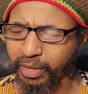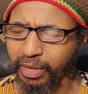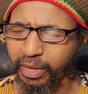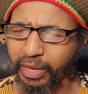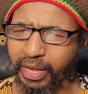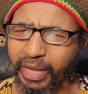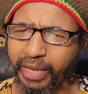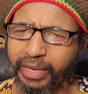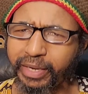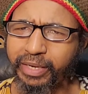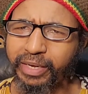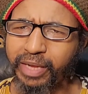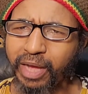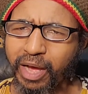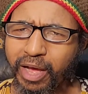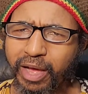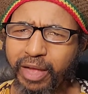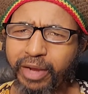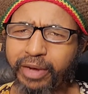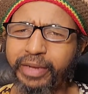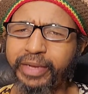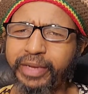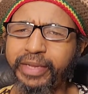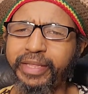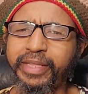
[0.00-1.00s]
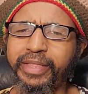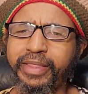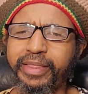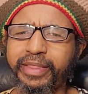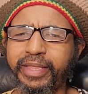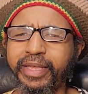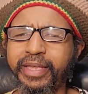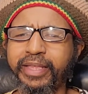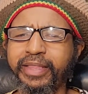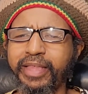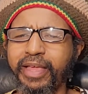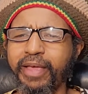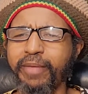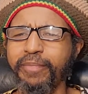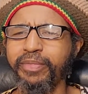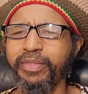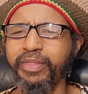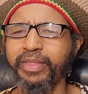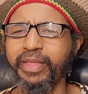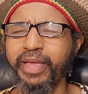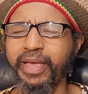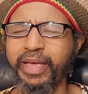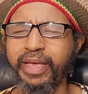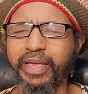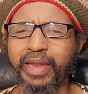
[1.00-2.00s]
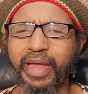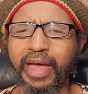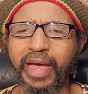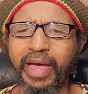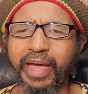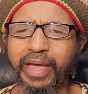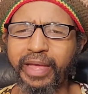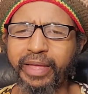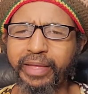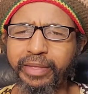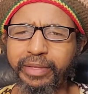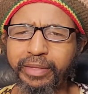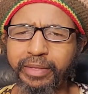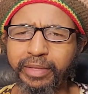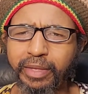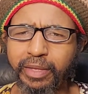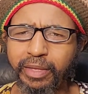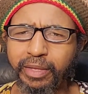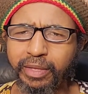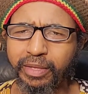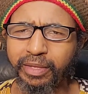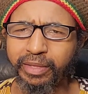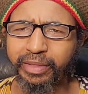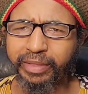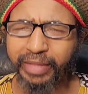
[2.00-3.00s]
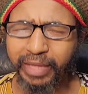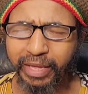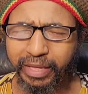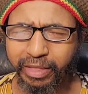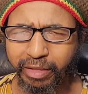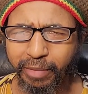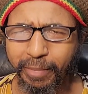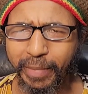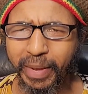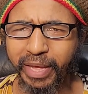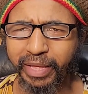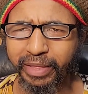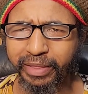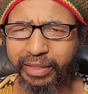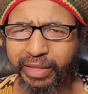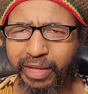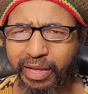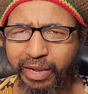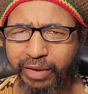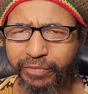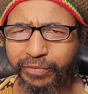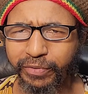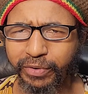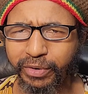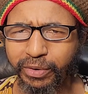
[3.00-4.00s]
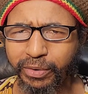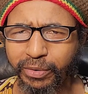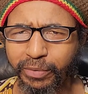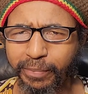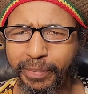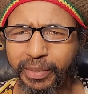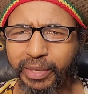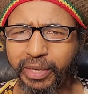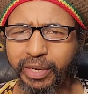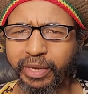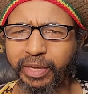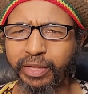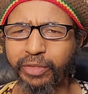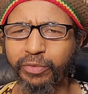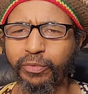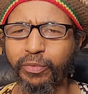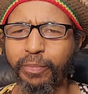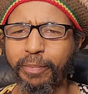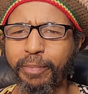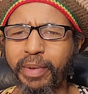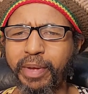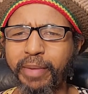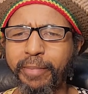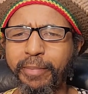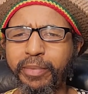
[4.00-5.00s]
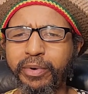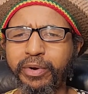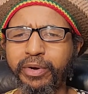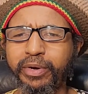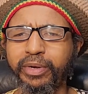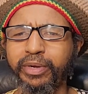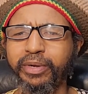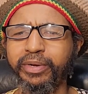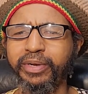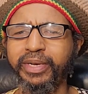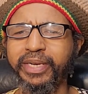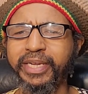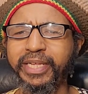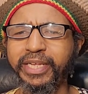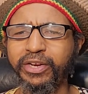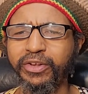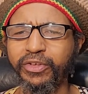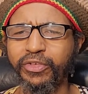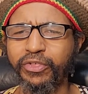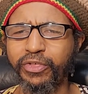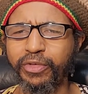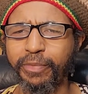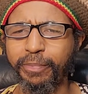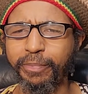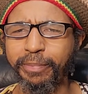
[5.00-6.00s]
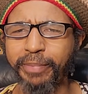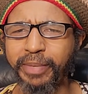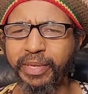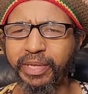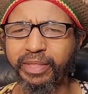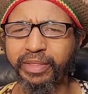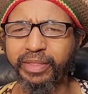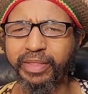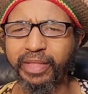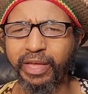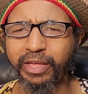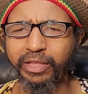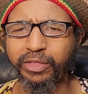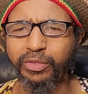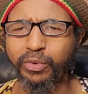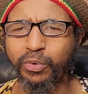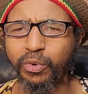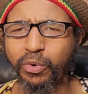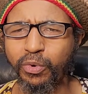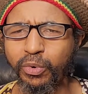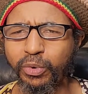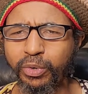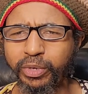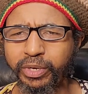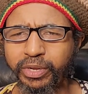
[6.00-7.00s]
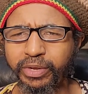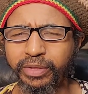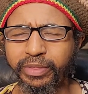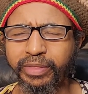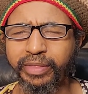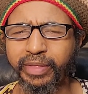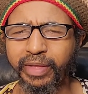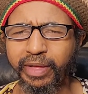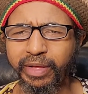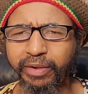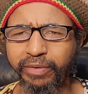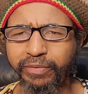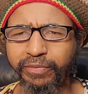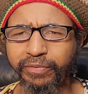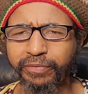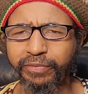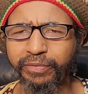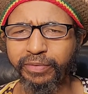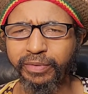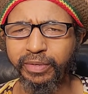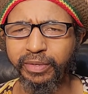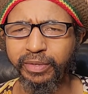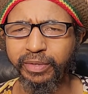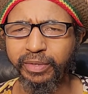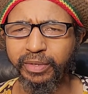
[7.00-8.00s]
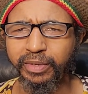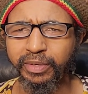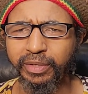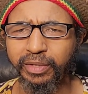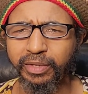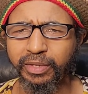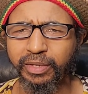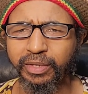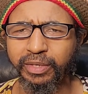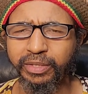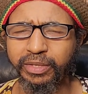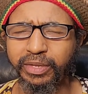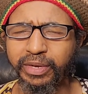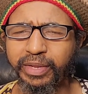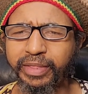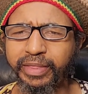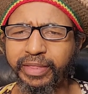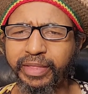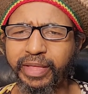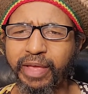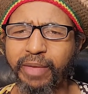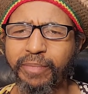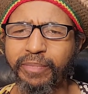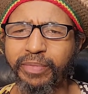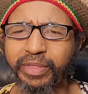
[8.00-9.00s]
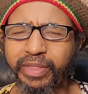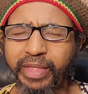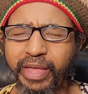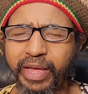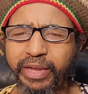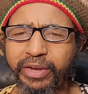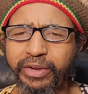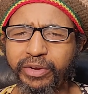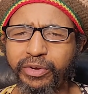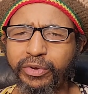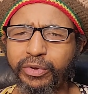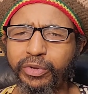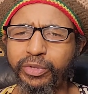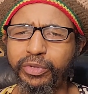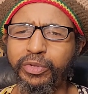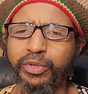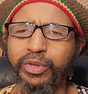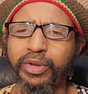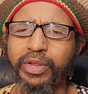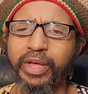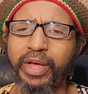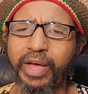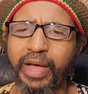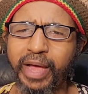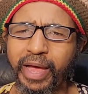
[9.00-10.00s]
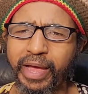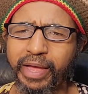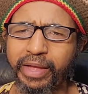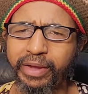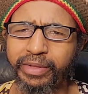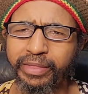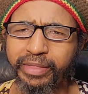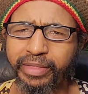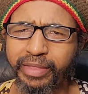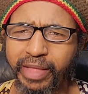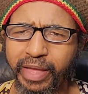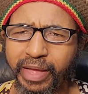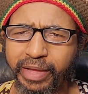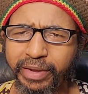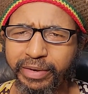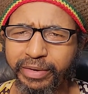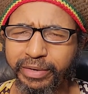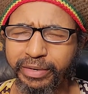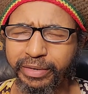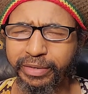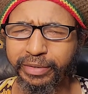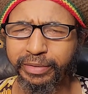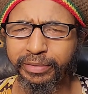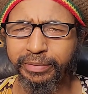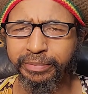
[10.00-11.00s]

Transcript: And all of these things I'm saying, I say to myself, you know, because remember, leadership means that you hold yourself to the same standard, to the higher standard.